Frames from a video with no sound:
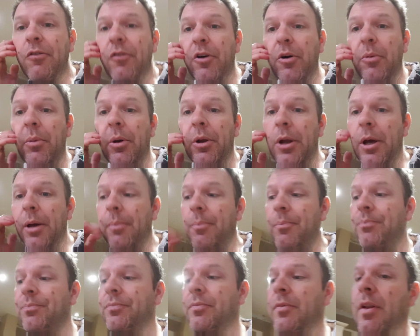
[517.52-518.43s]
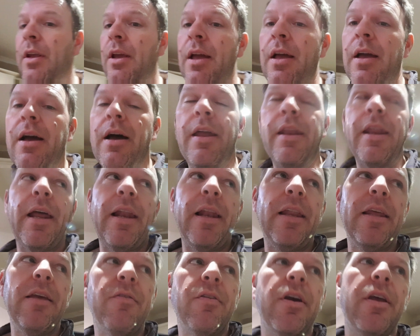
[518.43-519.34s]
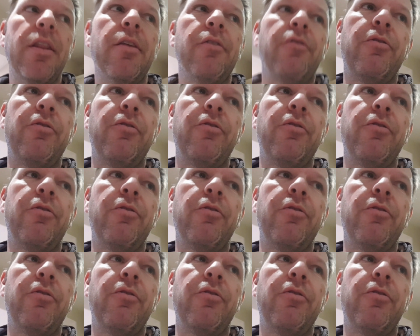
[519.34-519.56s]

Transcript: film on it, and then leave it in the